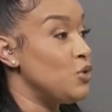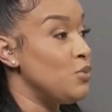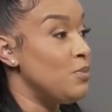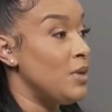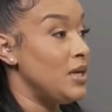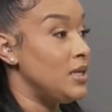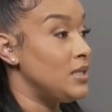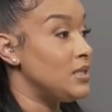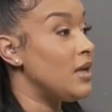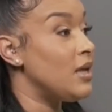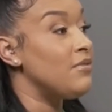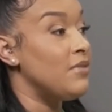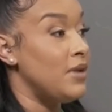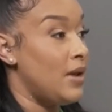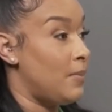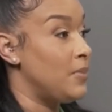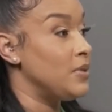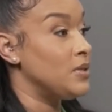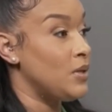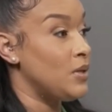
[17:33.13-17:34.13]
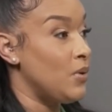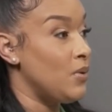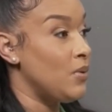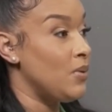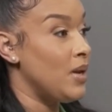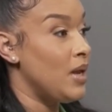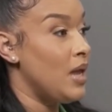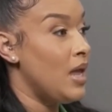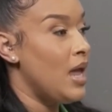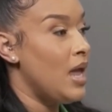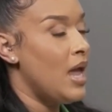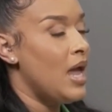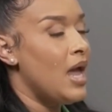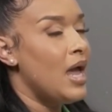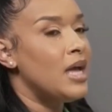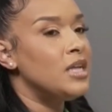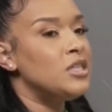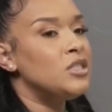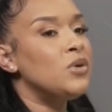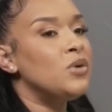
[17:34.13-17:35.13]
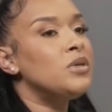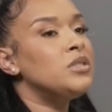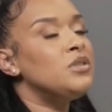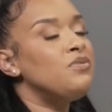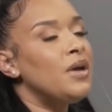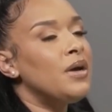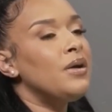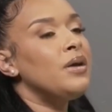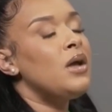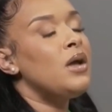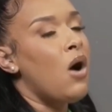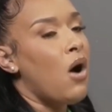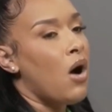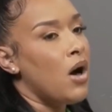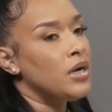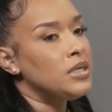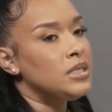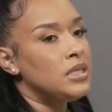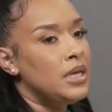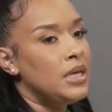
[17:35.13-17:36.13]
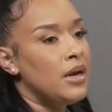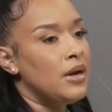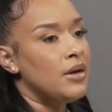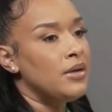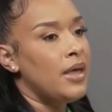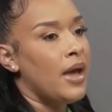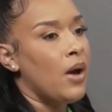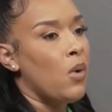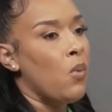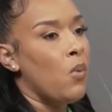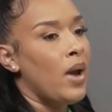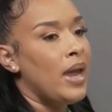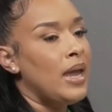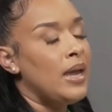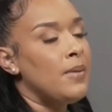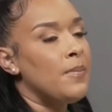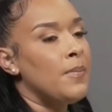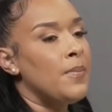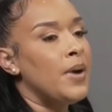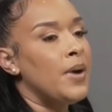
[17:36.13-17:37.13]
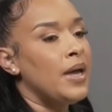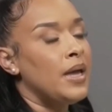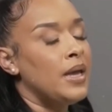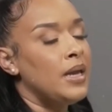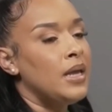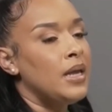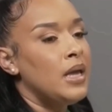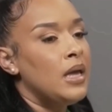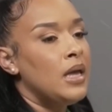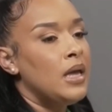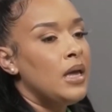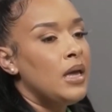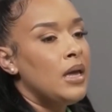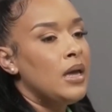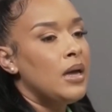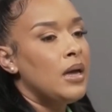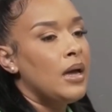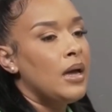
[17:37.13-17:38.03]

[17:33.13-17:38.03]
turned around once again. Instead of seeing Jackie and Evelyn as competitors, fans